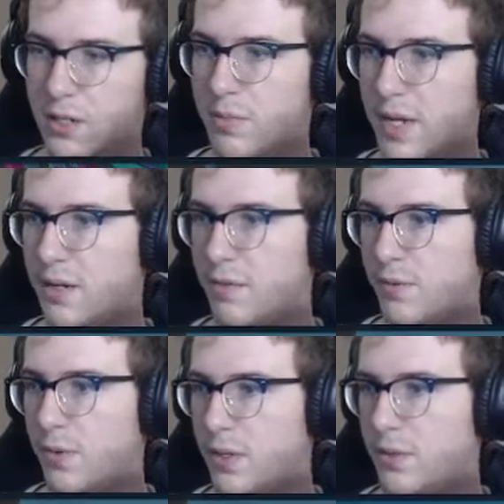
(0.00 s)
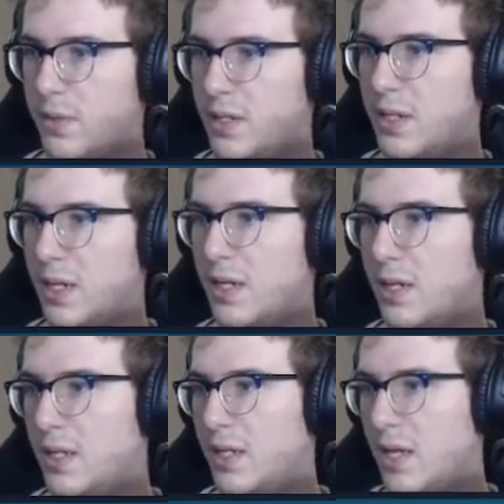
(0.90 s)
back and forth in the wind.
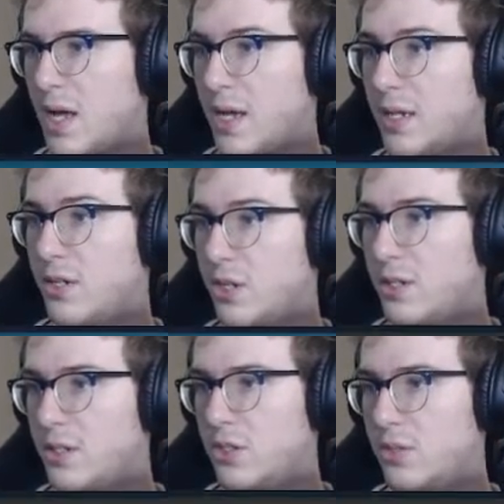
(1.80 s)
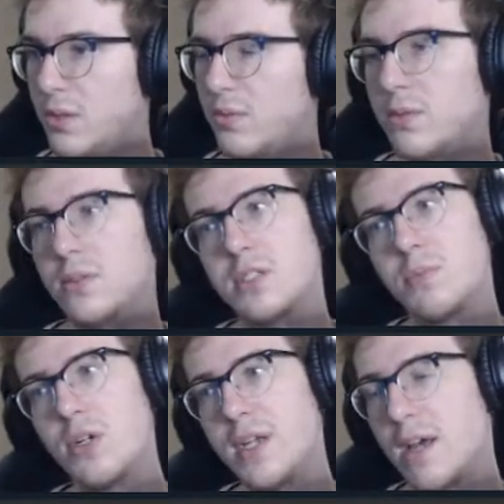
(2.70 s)
I could do... Ooh, it's
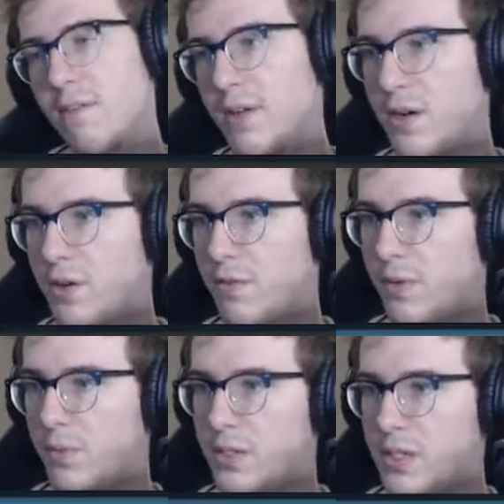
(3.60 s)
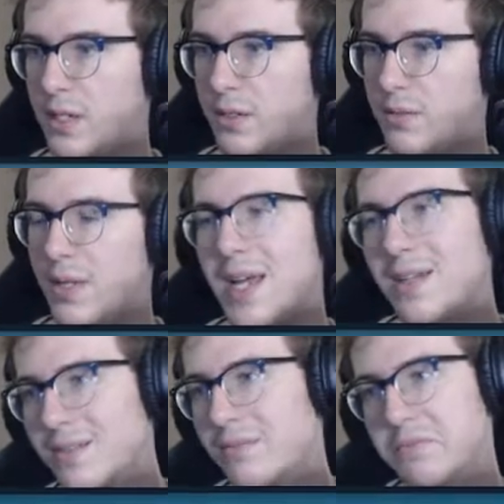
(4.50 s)
pretty heavy. I don't know if it would dangle. Eh,
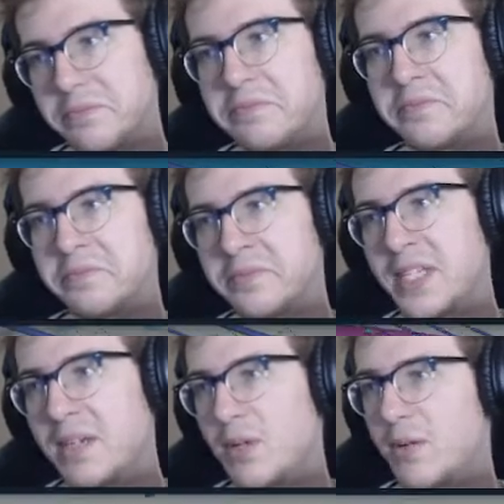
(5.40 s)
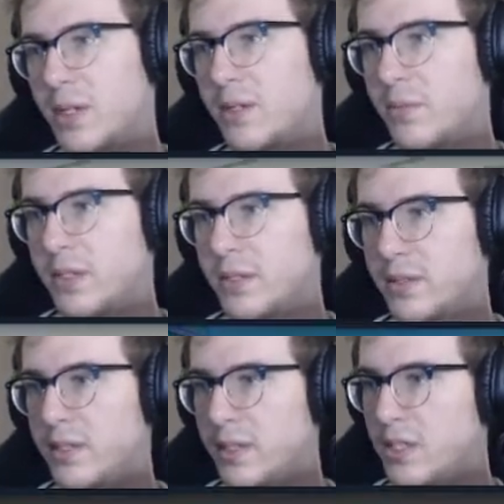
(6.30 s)
it probably would a little bit.
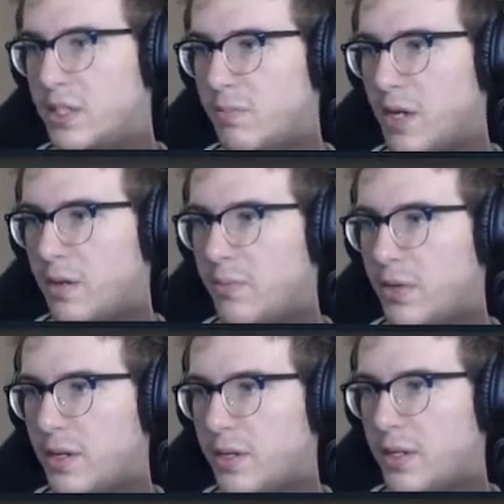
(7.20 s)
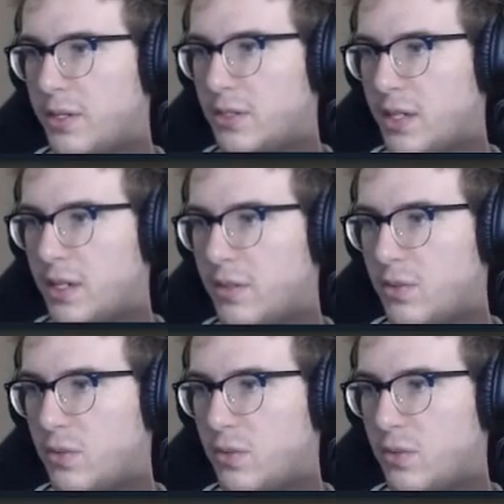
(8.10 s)
At least this bottom part here, just kind of...